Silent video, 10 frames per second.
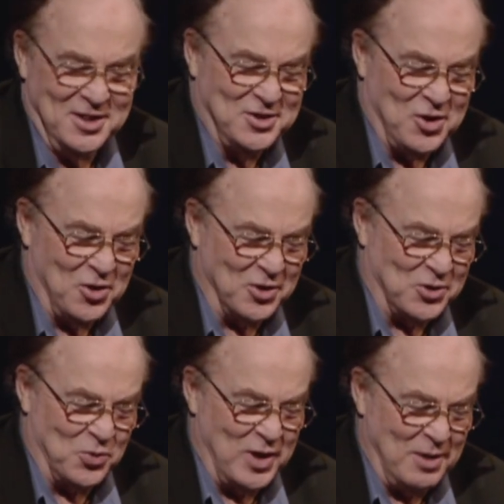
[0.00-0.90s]
He's called
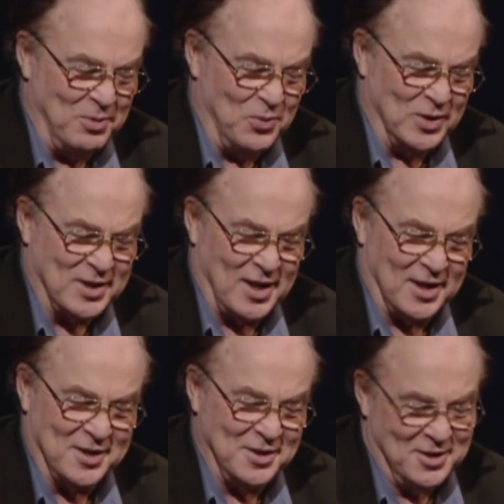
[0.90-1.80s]
the Swede, but what the
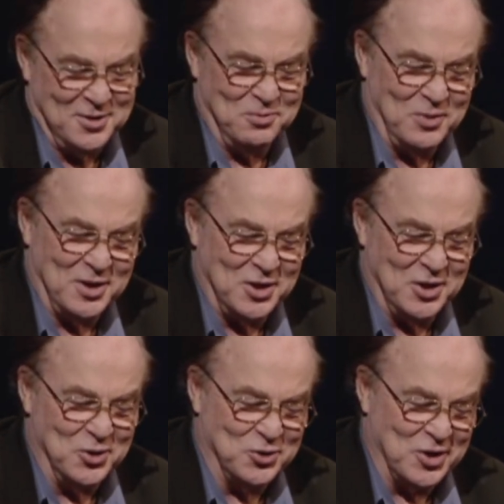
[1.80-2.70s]
heck? And then I
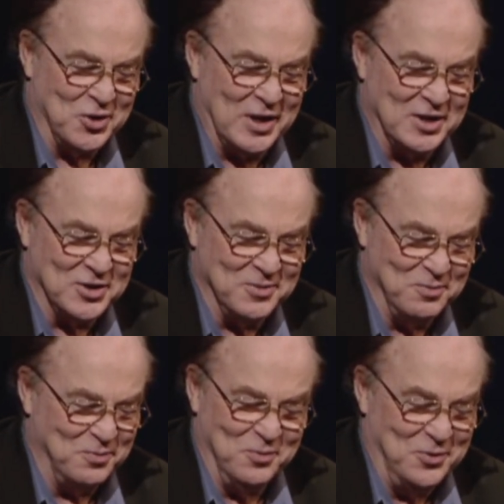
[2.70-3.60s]
did it in a southern accent.
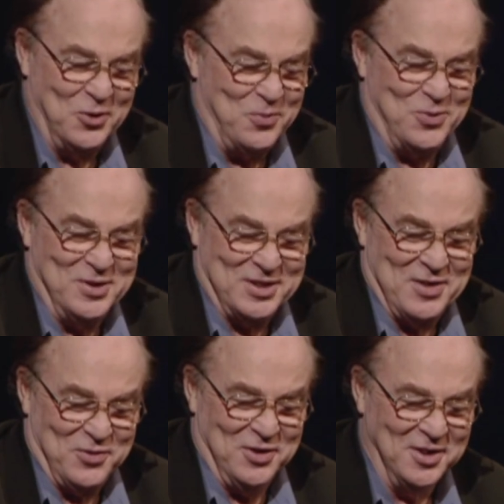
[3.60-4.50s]
No one's
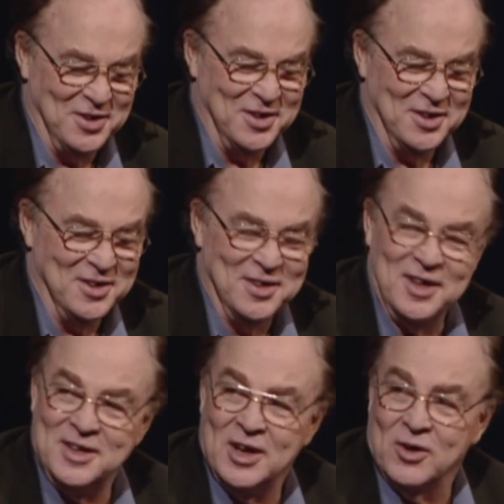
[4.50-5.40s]
ever.
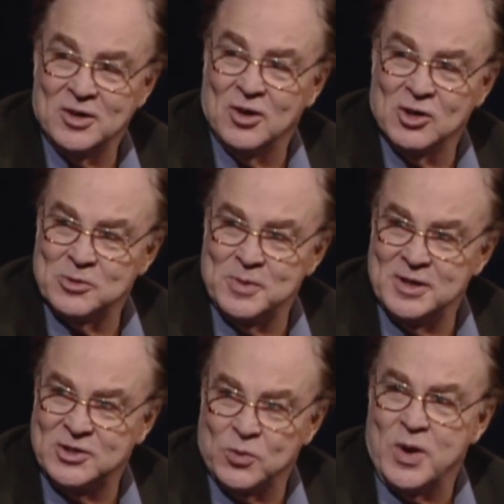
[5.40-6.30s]
And Darren calls
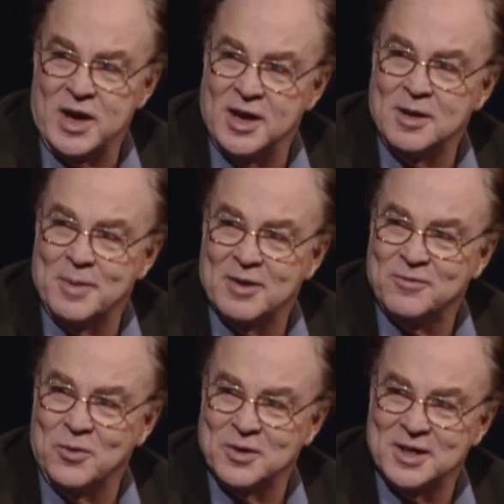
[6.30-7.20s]
me Swede
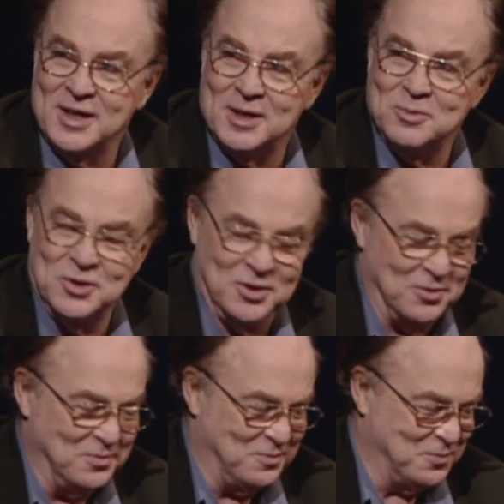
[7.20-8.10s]
about four times. You
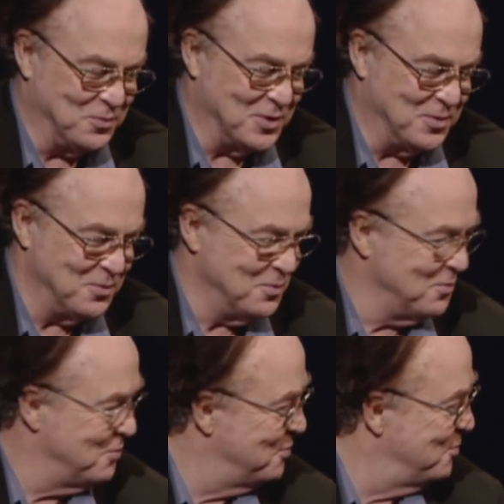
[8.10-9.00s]
know. You've had
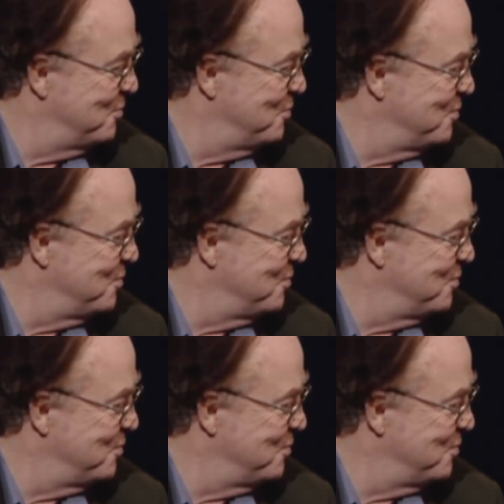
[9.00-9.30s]
cameos in five